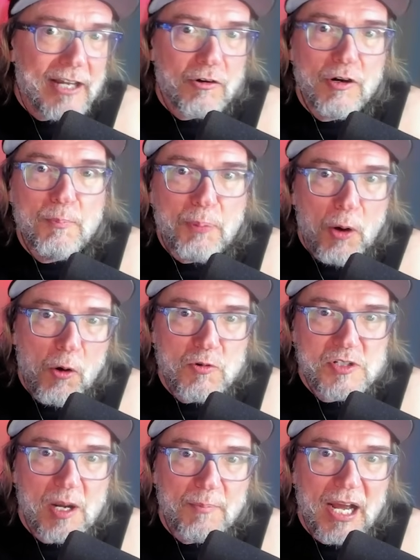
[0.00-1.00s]
or
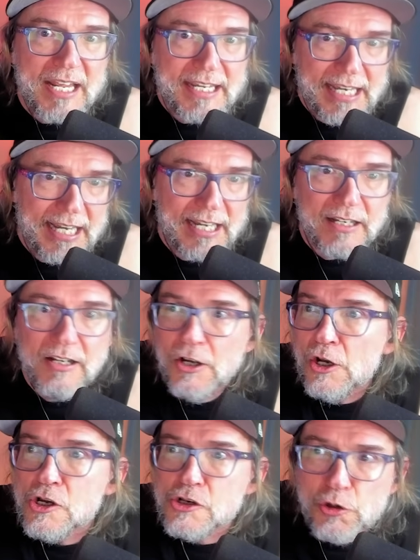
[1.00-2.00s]
impose on my kid
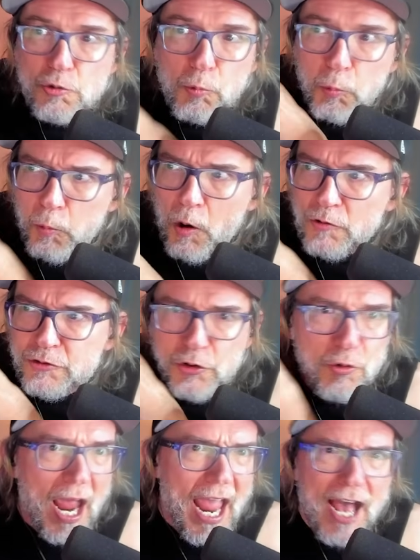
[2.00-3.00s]

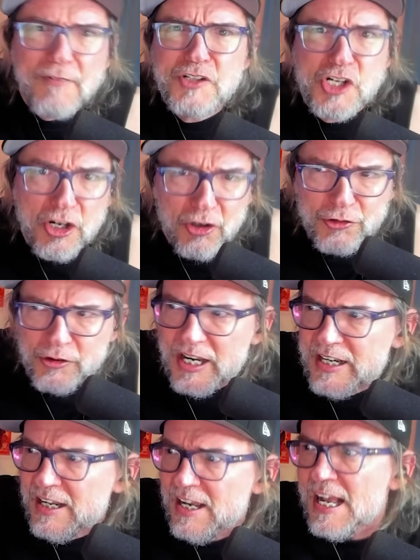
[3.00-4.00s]
to have
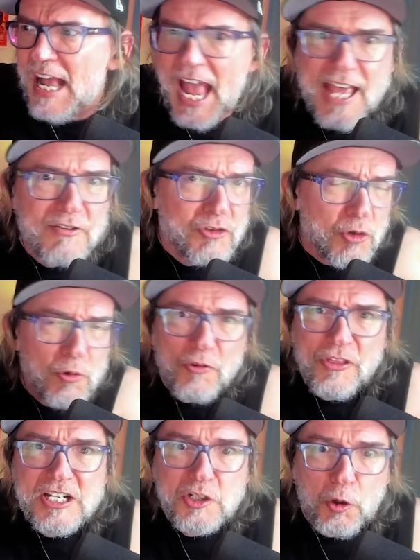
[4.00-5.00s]
children and do
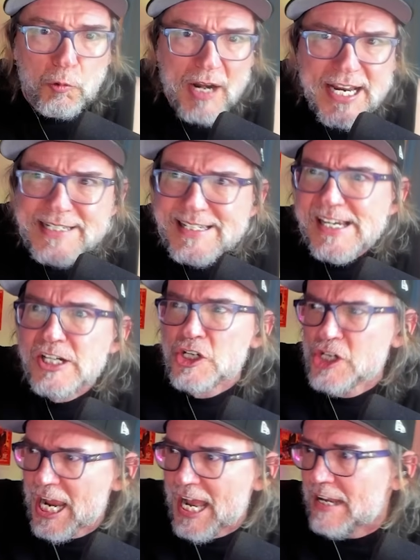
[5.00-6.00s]
this crazy
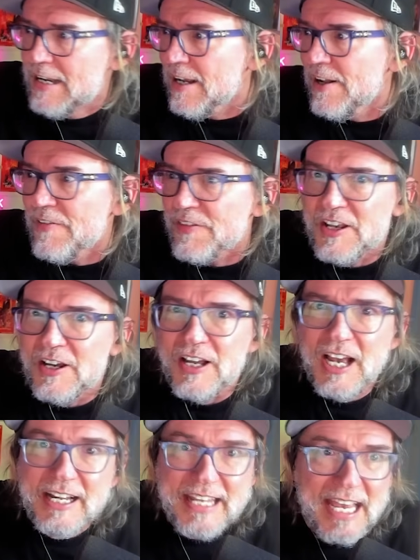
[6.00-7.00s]
shit
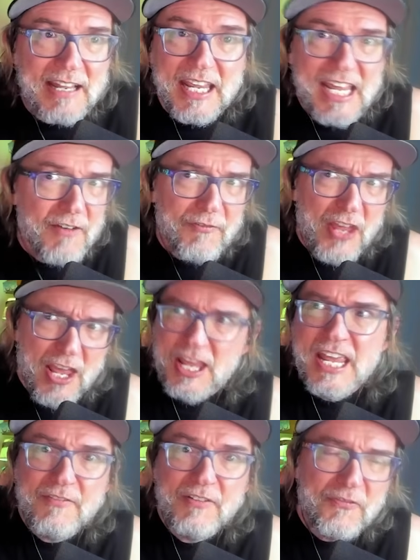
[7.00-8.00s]
again,
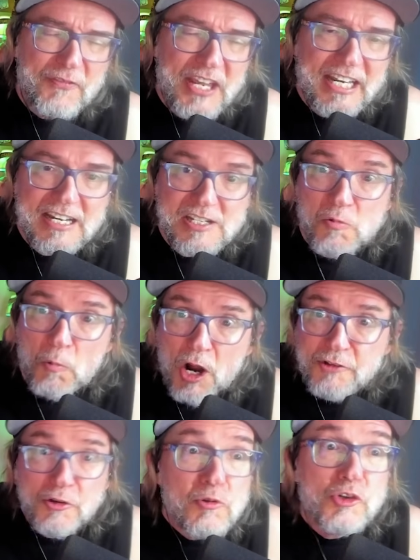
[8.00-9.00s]
even if he doesn't
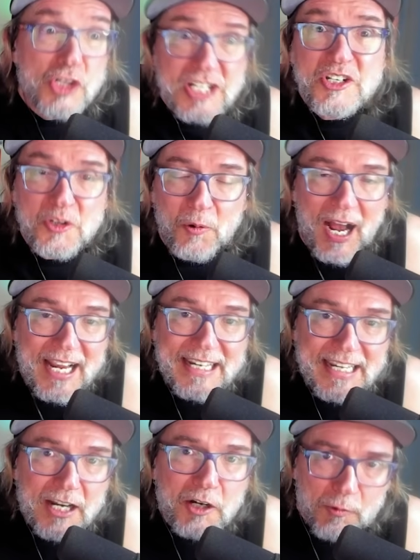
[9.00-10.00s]
want to, just so I can
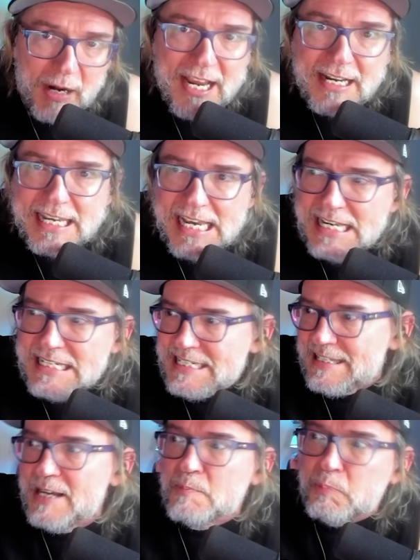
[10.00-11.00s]
get grandkids.
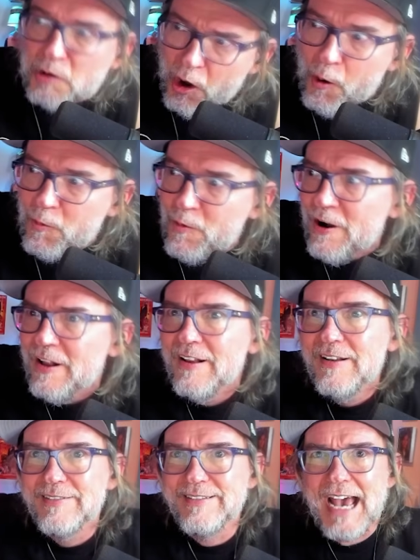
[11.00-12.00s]
Like, bro,
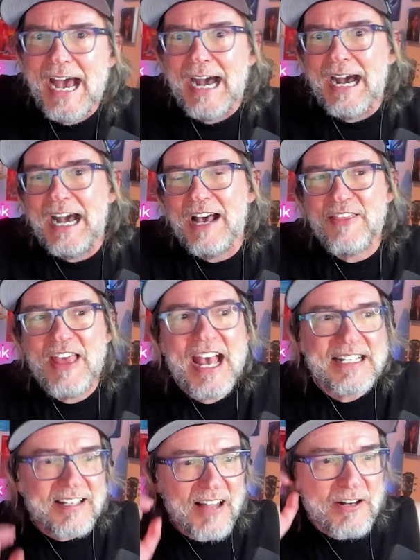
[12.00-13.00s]
nah,
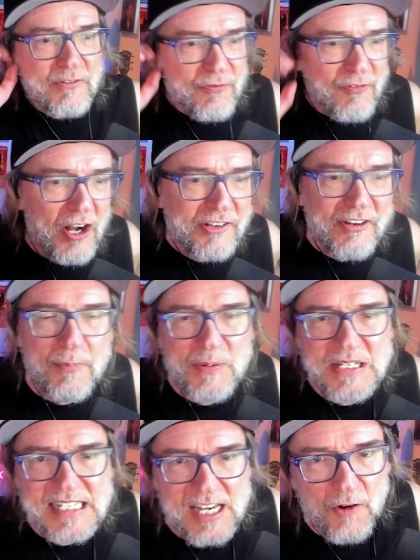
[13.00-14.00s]
that's like fucked up
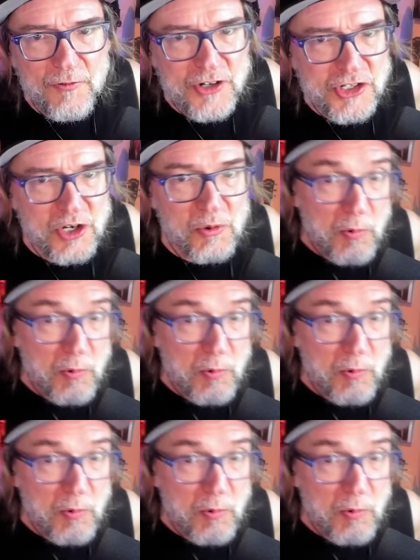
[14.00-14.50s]
and selfish and